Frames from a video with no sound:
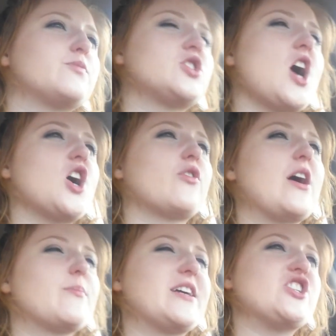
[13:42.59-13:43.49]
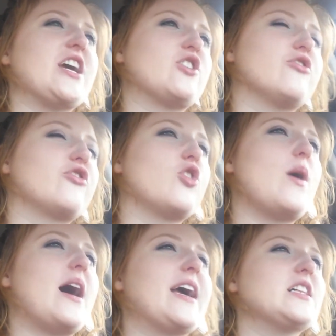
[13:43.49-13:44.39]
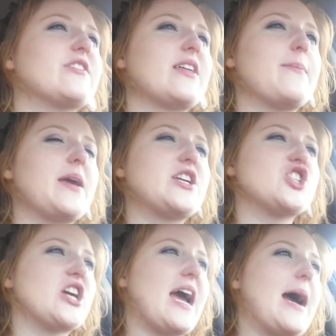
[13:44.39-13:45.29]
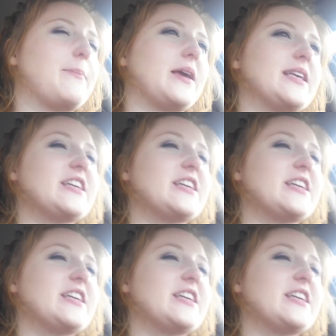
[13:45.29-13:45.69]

stalk around my channel for a while if that makes you happy.